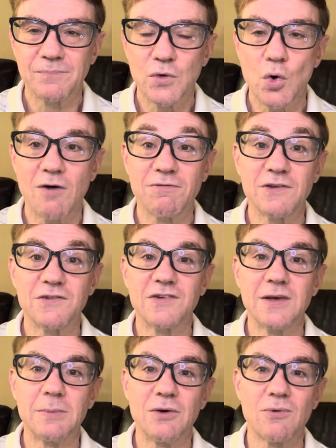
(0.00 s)
You often
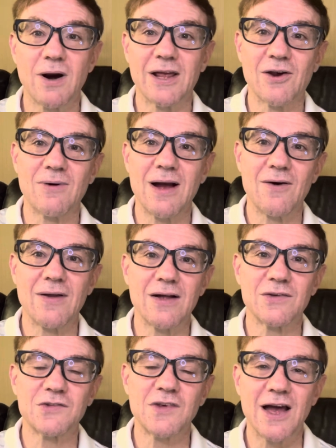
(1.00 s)
see me running around
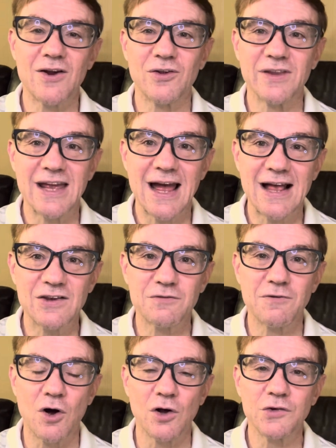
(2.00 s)
outside on the asphalt.